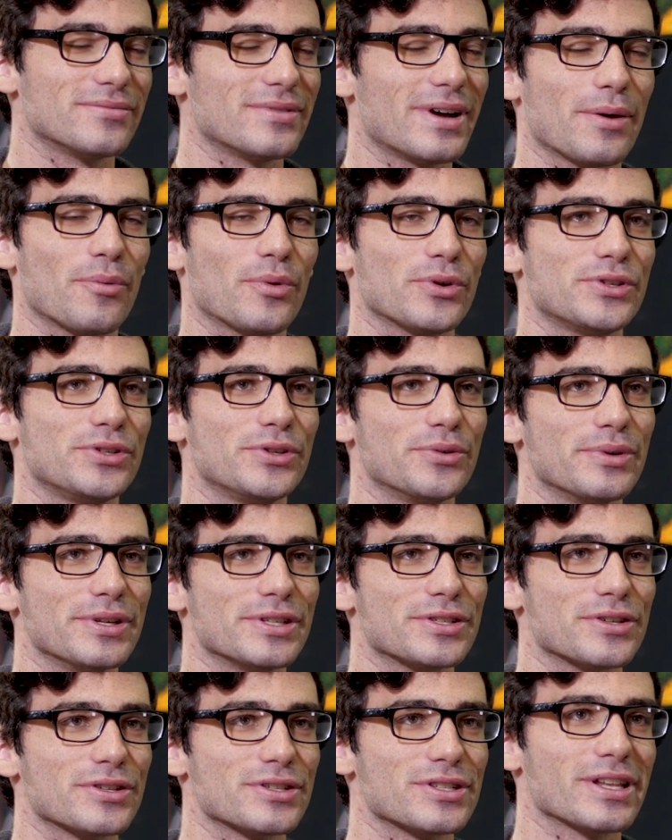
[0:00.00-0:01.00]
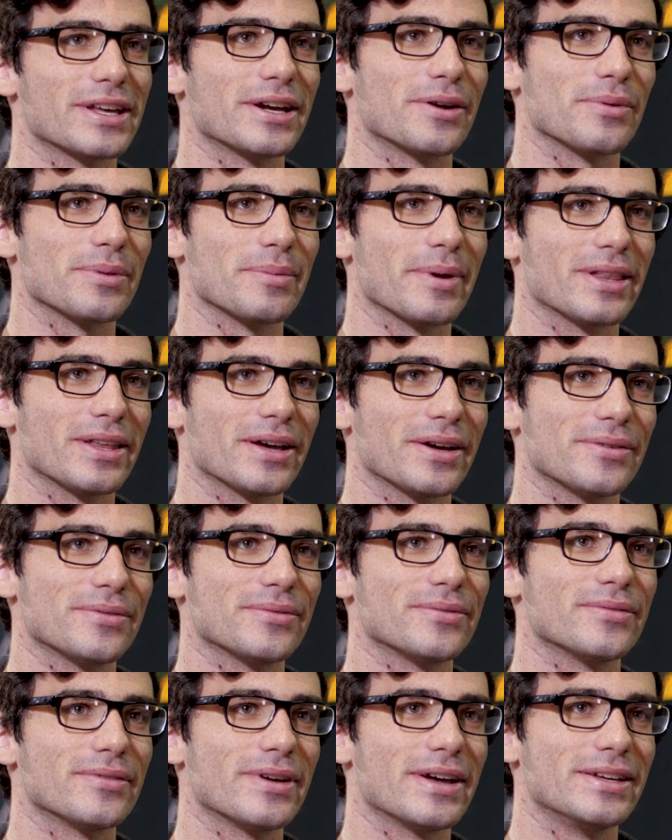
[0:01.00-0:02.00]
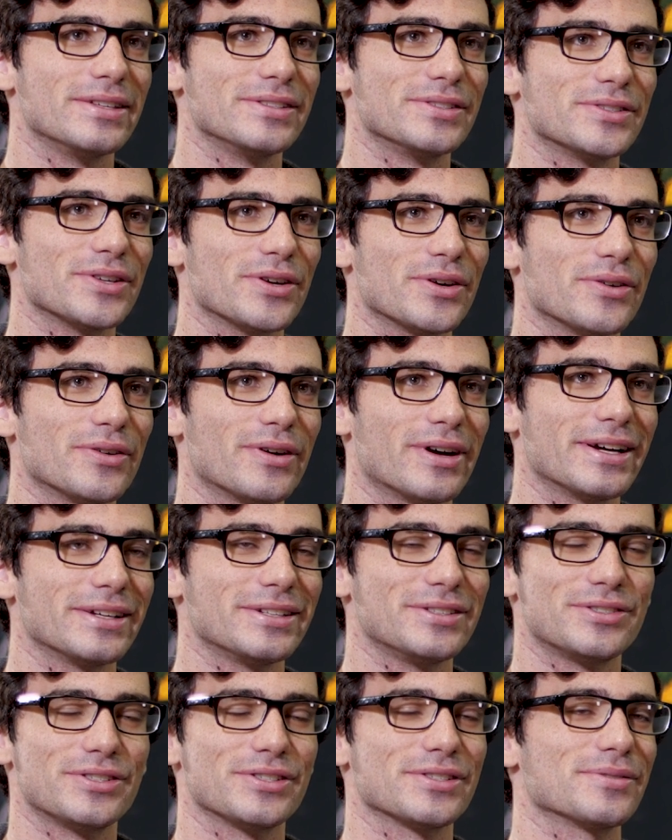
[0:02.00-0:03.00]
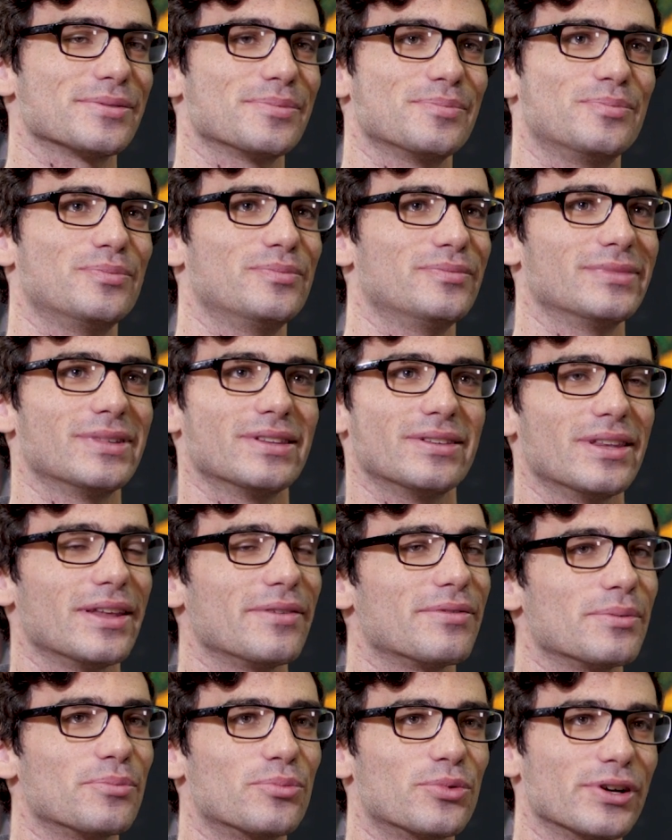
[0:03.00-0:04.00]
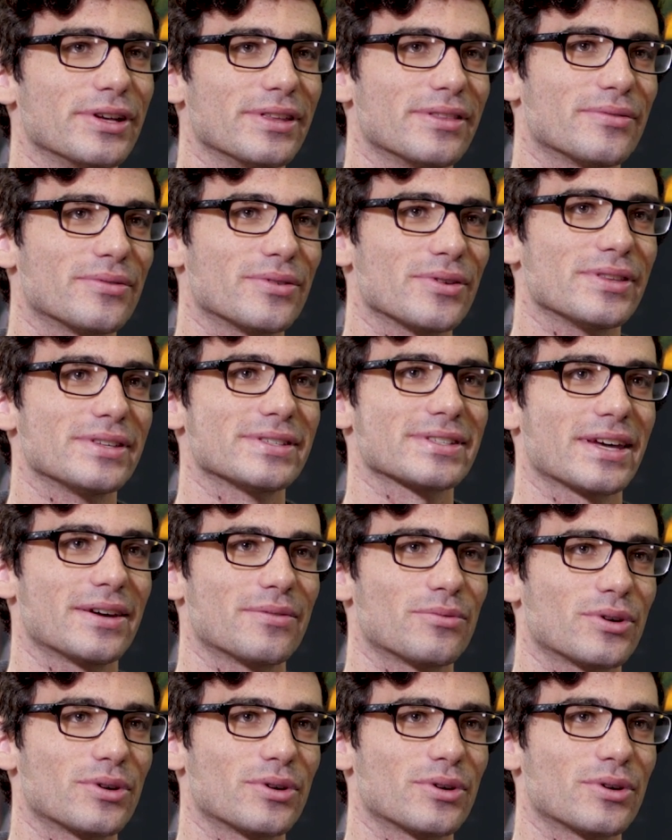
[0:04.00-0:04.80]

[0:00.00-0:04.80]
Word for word: I want to do research later with my life, and so I just live and breathe for this kind